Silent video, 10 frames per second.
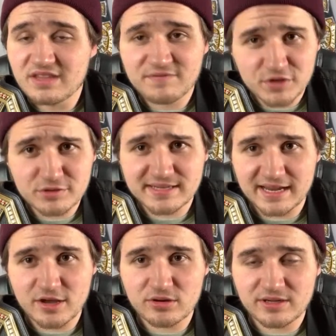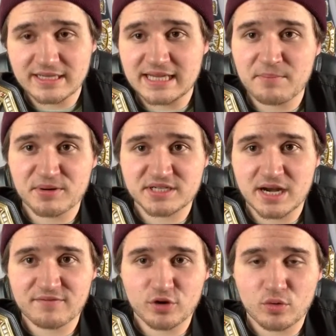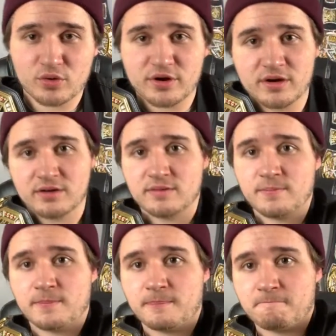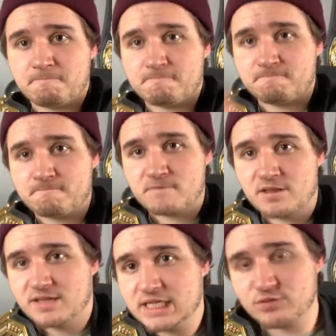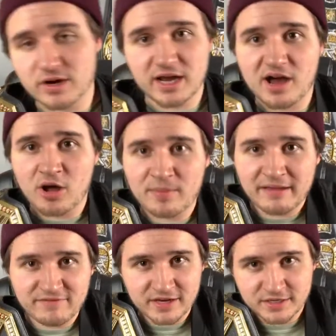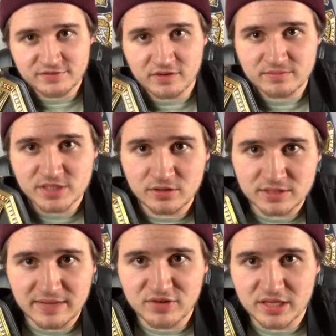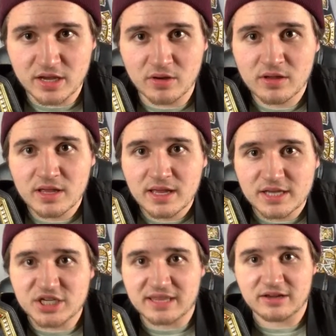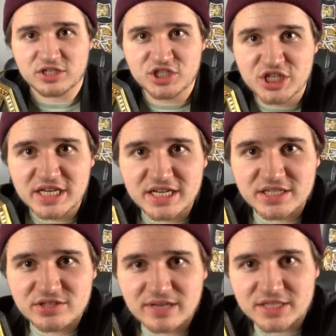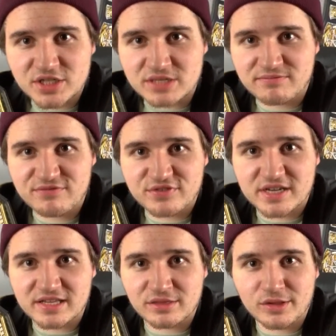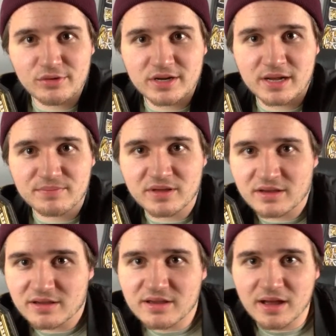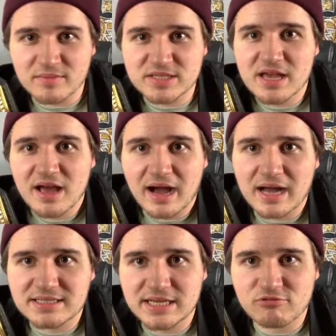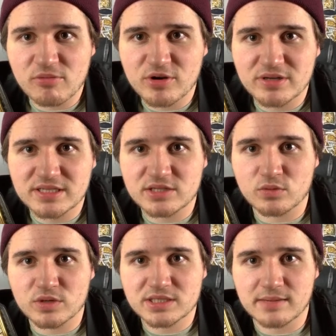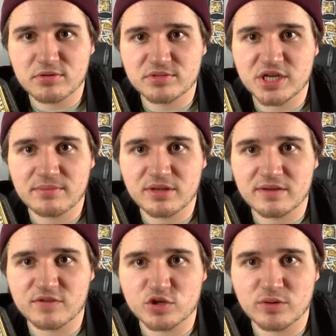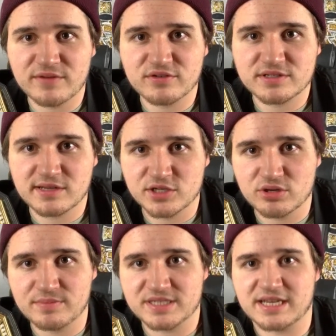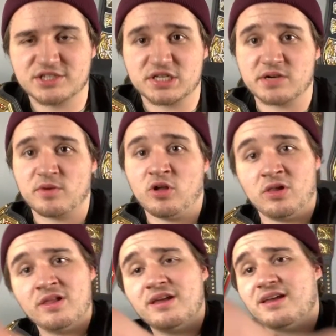If you use that code, you get 10% off your order. That's where I got all my figures from, so definitely go and check that out. Jeez, you guys just freaking loaded up the comments. Hot take, Roman Reigns is the worst WWE champion of the 21st century besides Jinder Mahal.